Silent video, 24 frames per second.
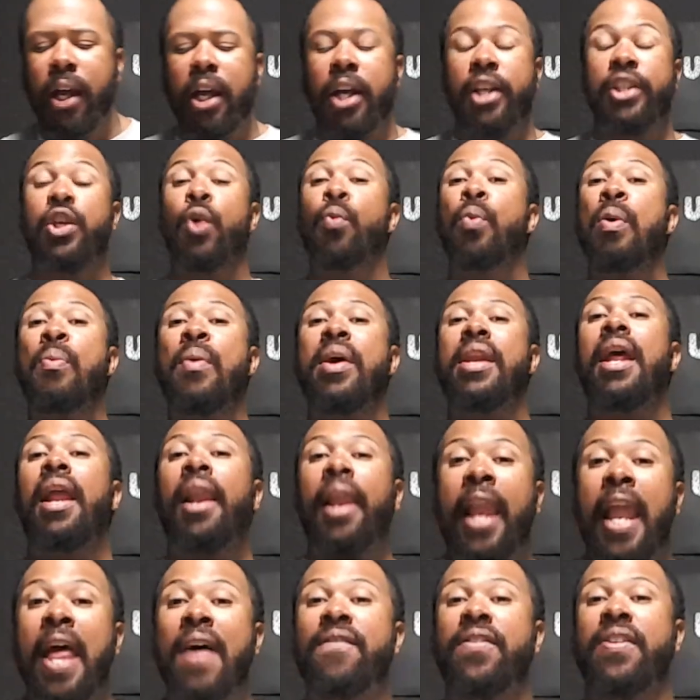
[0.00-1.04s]
So we went
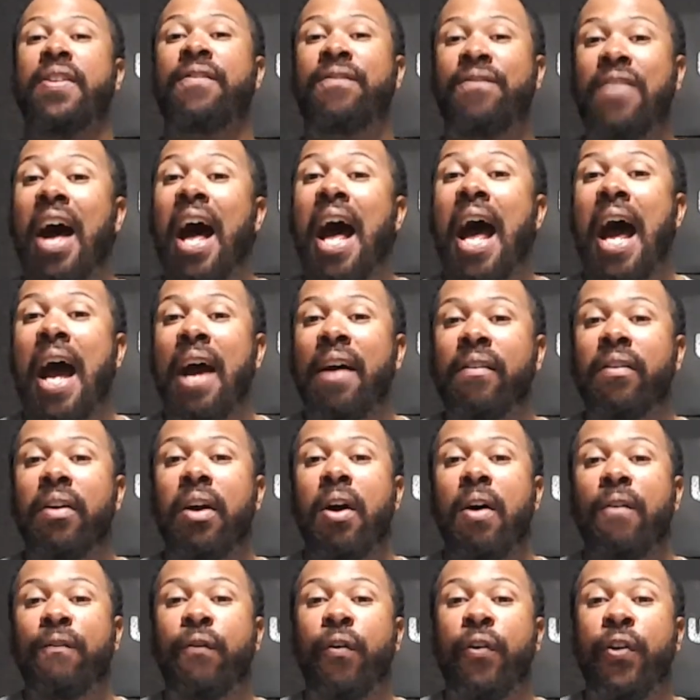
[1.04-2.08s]
11-5
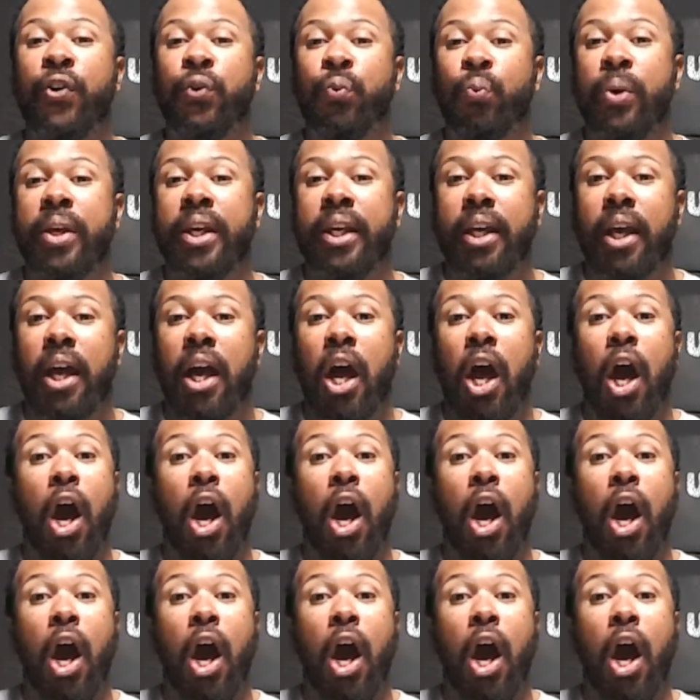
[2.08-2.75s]
for this week.